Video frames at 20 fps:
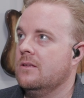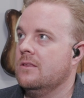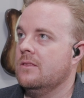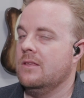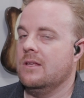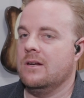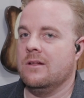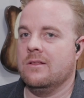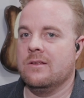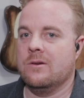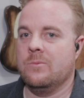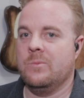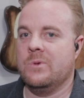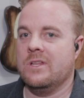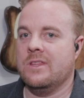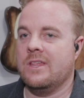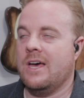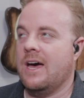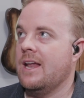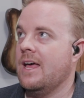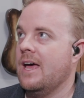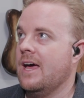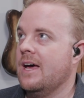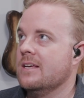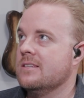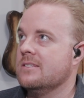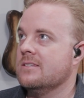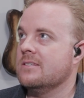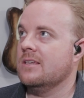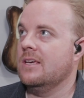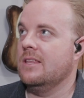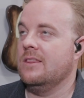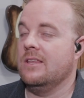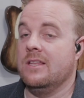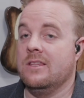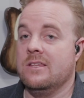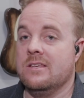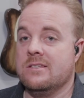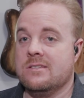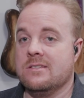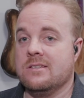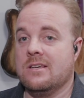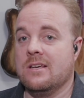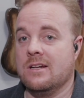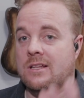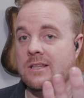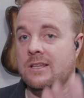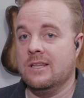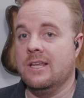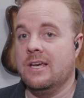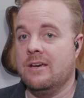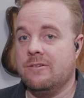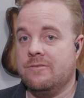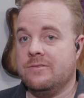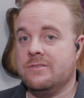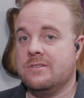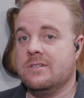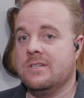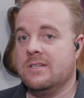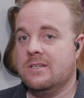Then a little bit of that S, and then this is gonna lift.